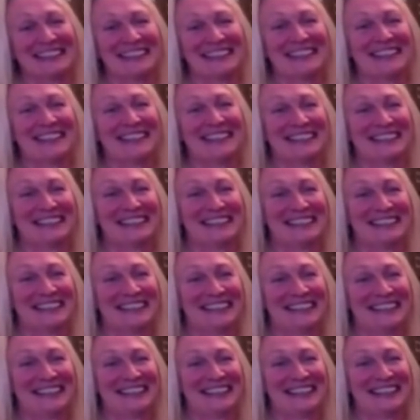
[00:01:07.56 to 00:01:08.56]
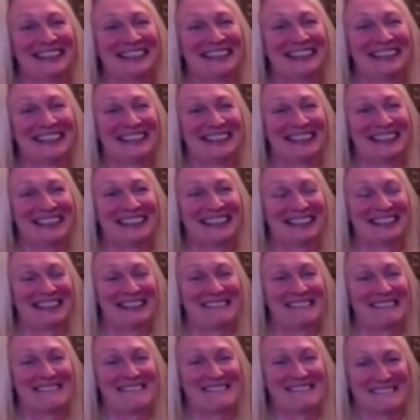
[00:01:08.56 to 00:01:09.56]

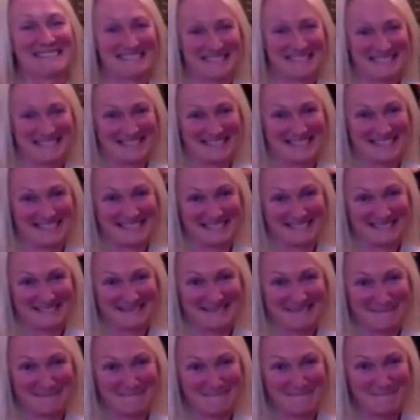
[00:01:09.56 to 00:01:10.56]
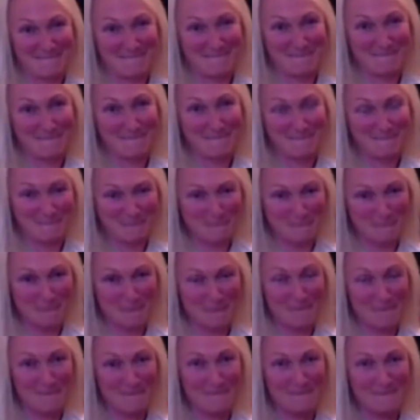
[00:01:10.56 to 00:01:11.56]

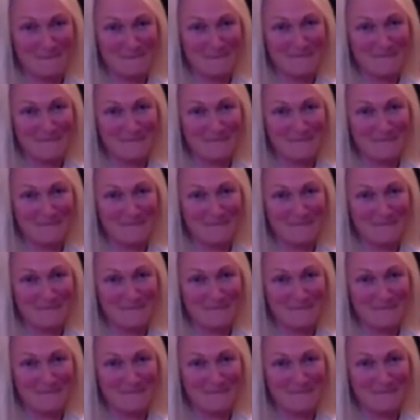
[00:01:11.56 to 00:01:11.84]
This person isn't speaking.